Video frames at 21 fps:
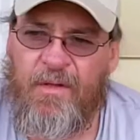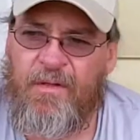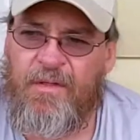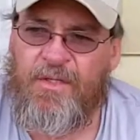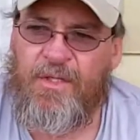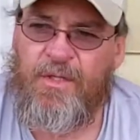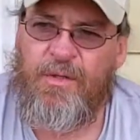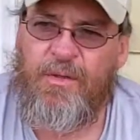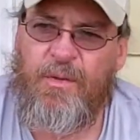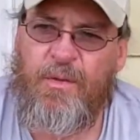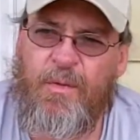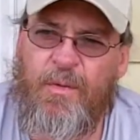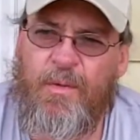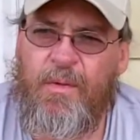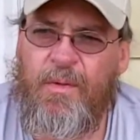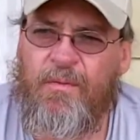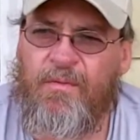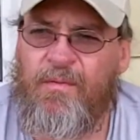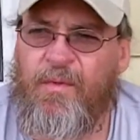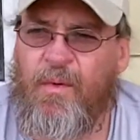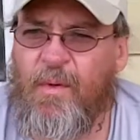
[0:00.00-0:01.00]
two
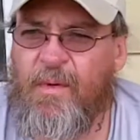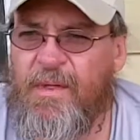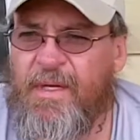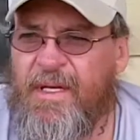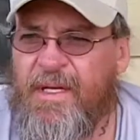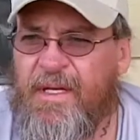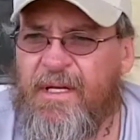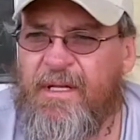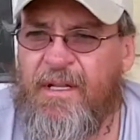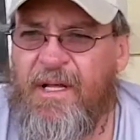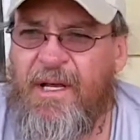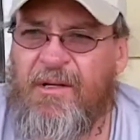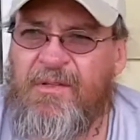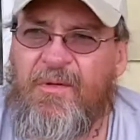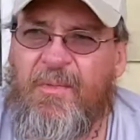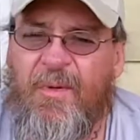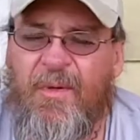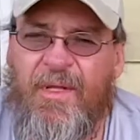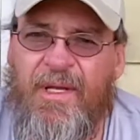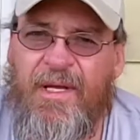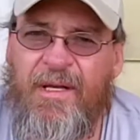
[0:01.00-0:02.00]
folding
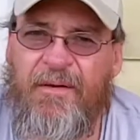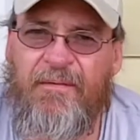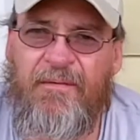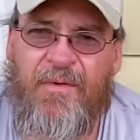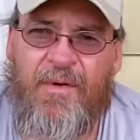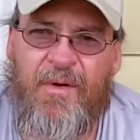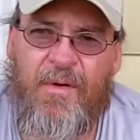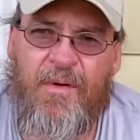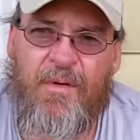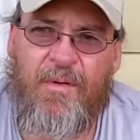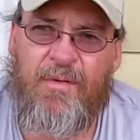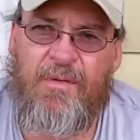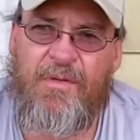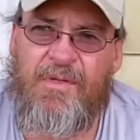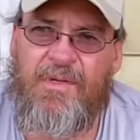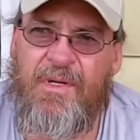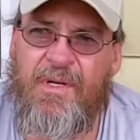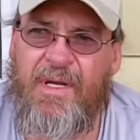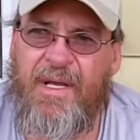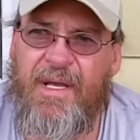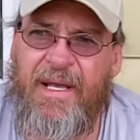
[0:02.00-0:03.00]
collapsible headphones
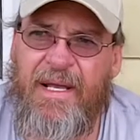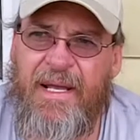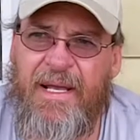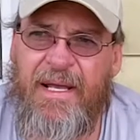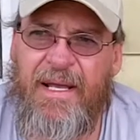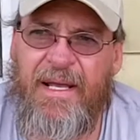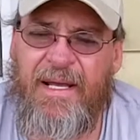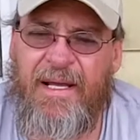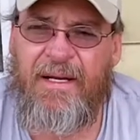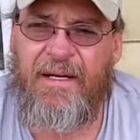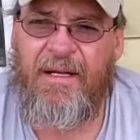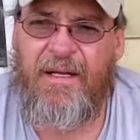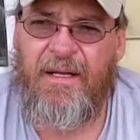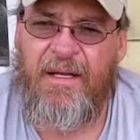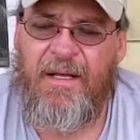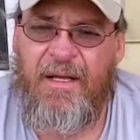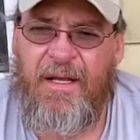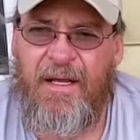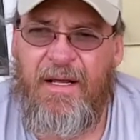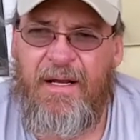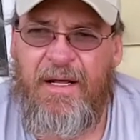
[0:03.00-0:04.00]
and
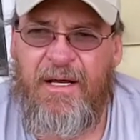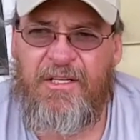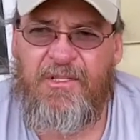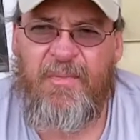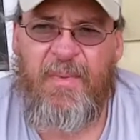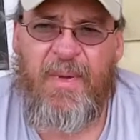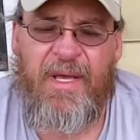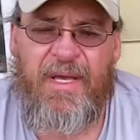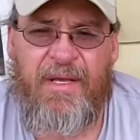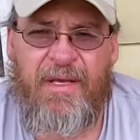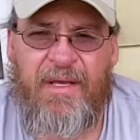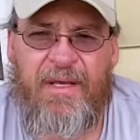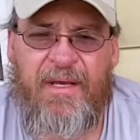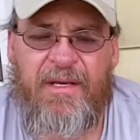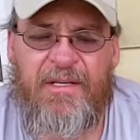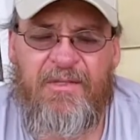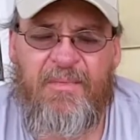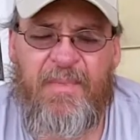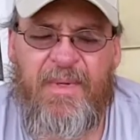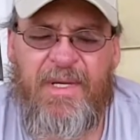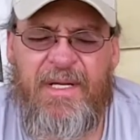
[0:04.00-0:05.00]
an
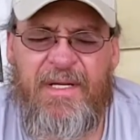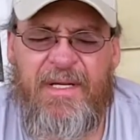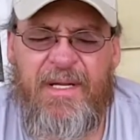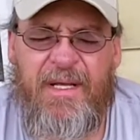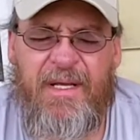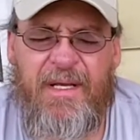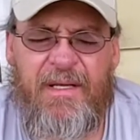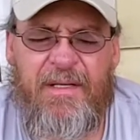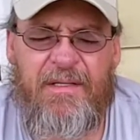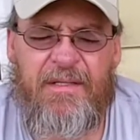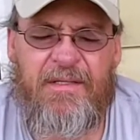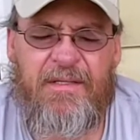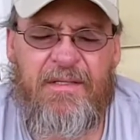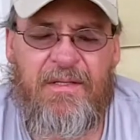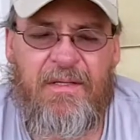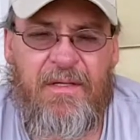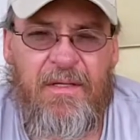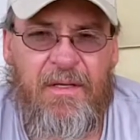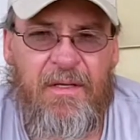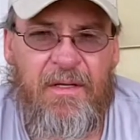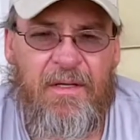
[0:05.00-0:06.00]
XP dais
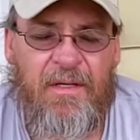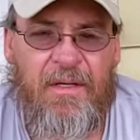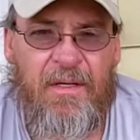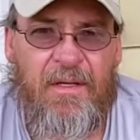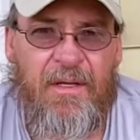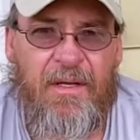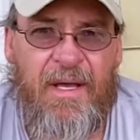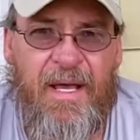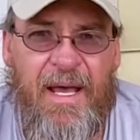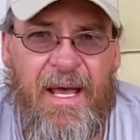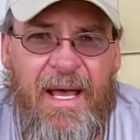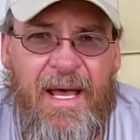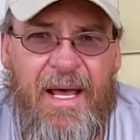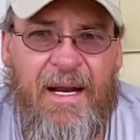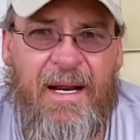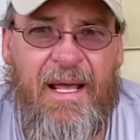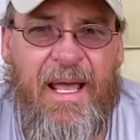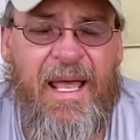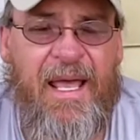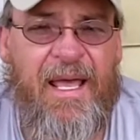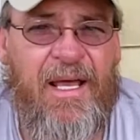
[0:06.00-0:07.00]
hat
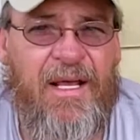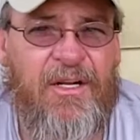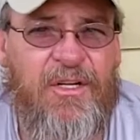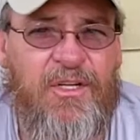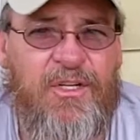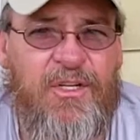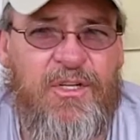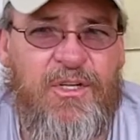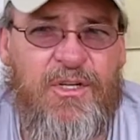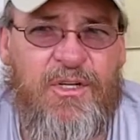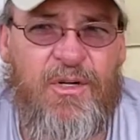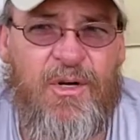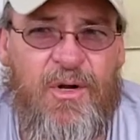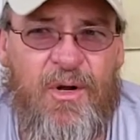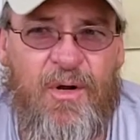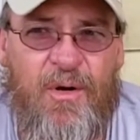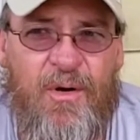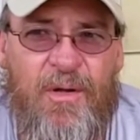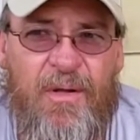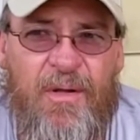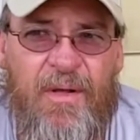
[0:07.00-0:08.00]
and
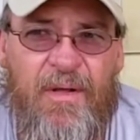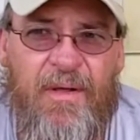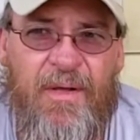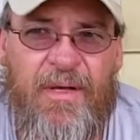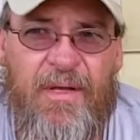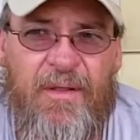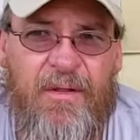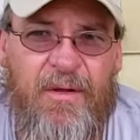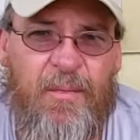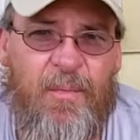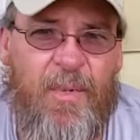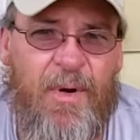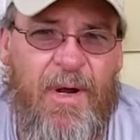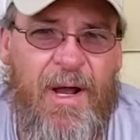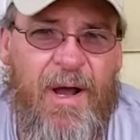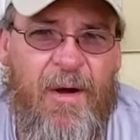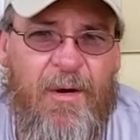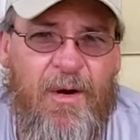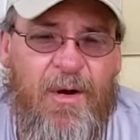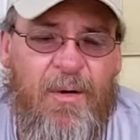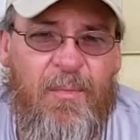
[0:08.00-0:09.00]
shirt, either
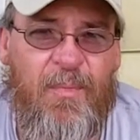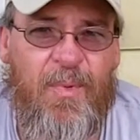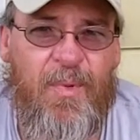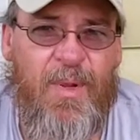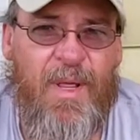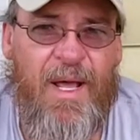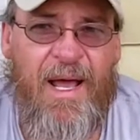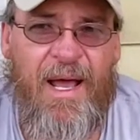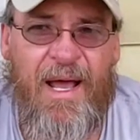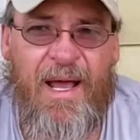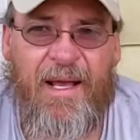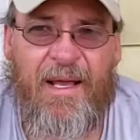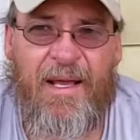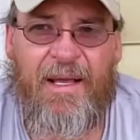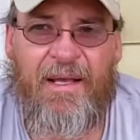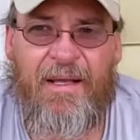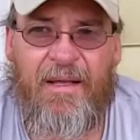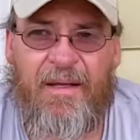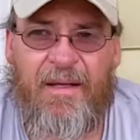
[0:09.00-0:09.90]
brown or black.